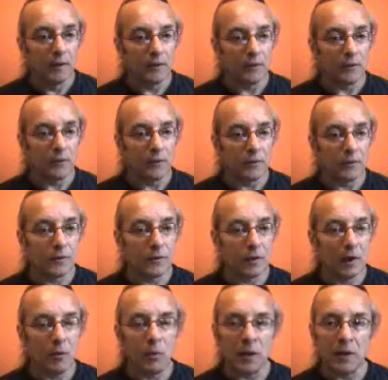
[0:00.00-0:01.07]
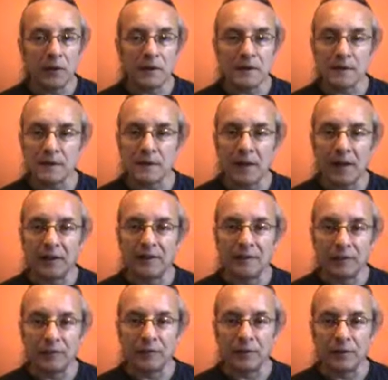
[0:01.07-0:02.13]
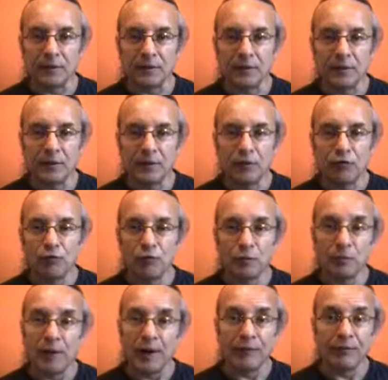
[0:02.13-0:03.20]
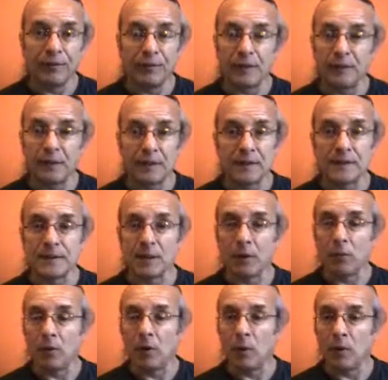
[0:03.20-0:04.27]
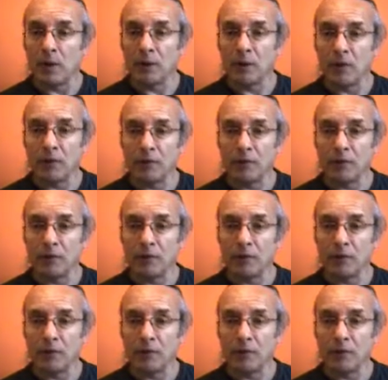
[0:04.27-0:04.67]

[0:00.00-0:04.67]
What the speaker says: So awareness isn't any different from everything that it's aware